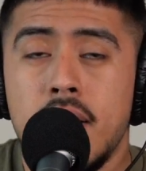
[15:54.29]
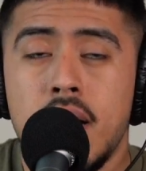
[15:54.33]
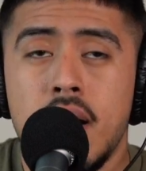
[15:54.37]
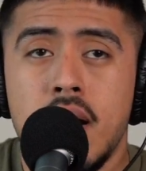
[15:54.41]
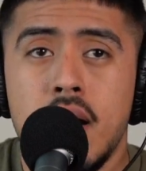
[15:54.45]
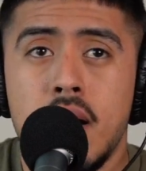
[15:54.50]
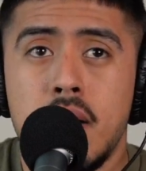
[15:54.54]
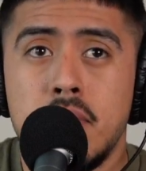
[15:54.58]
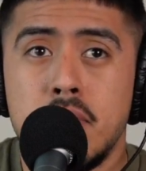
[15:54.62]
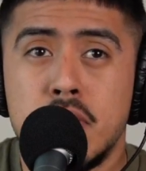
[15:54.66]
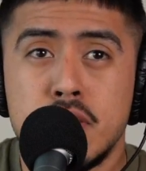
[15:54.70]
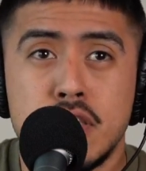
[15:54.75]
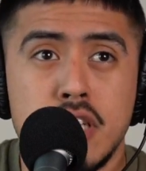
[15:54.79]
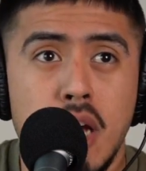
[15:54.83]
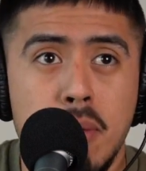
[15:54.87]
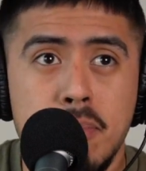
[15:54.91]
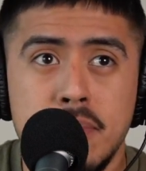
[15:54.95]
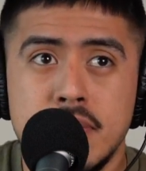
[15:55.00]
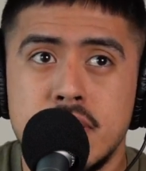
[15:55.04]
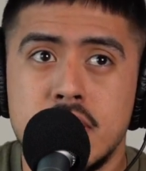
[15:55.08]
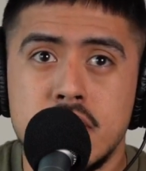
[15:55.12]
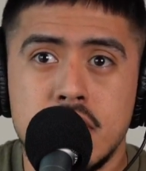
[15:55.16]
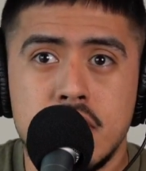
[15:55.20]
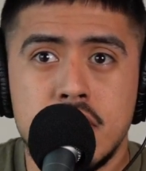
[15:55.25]
a
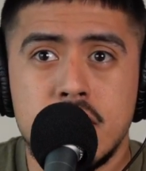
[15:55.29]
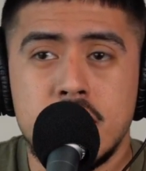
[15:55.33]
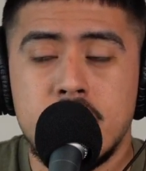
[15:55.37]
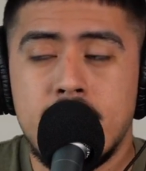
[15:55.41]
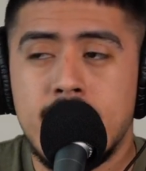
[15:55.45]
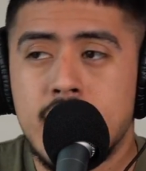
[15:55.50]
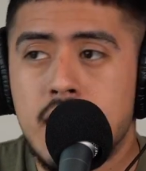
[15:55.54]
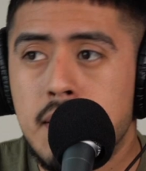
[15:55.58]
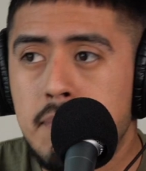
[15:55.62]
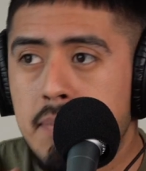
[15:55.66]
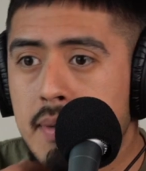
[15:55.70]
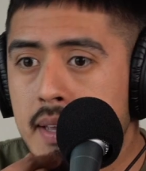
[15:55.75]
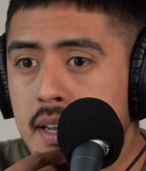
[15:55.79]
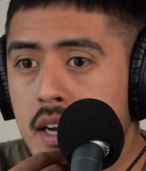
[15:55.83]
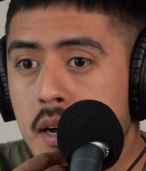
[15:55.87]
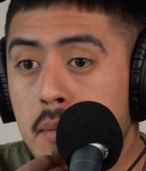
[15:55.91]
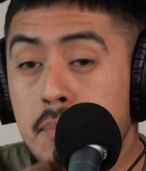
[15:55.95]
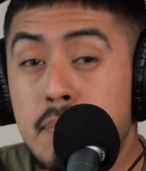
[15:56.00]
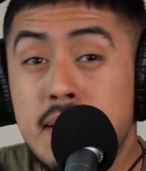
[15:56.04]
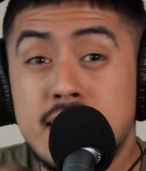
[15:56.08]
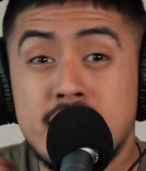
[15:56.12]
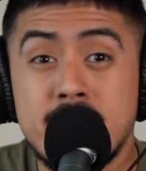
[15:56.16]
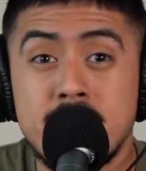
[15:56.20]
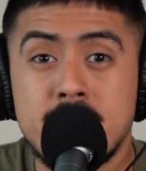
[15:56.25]
shopping center. It could be a
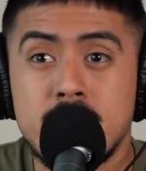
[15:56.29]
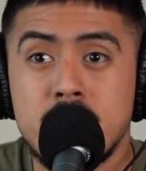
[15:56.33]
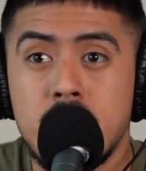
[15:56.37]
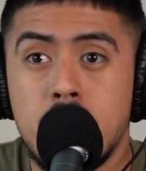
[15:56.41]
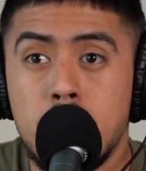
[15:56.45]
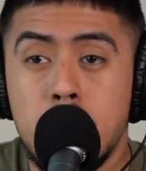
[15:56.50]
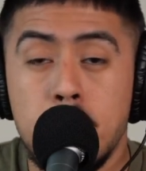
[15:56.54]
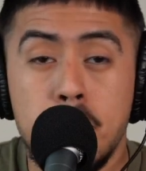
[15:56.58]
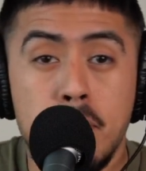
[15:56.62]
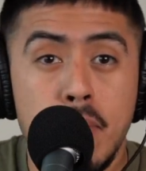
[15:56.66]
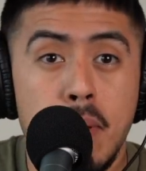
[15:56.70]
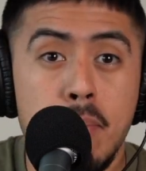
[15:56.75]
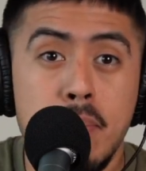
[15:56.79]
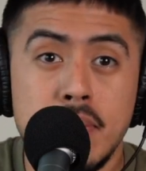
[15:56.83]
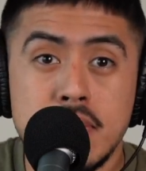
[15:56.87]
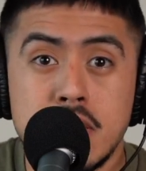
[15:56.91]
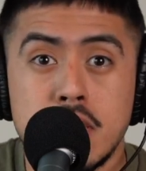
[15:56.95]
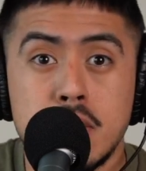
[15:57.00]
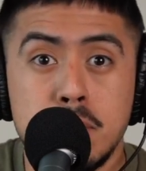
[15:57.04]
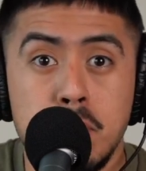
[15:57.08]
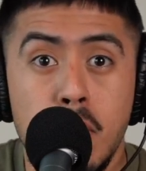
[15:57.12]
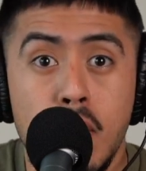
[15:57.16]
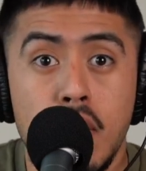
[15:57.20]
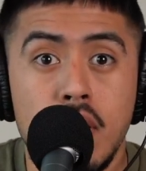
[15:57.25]
business
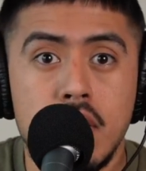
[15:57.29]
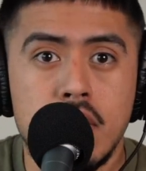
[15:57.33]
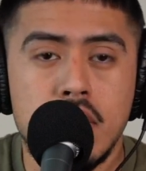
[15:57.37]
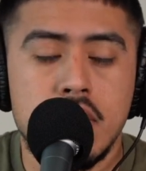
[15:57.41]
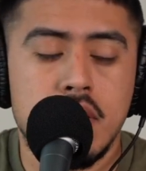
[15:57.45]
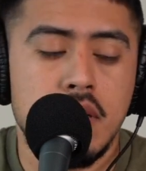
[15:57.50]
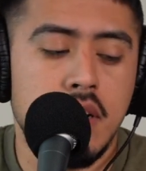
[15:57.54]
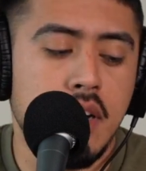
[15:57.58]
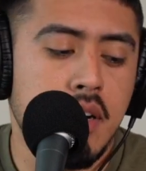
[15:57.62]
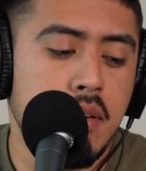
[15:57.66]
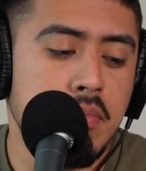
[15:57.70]
park.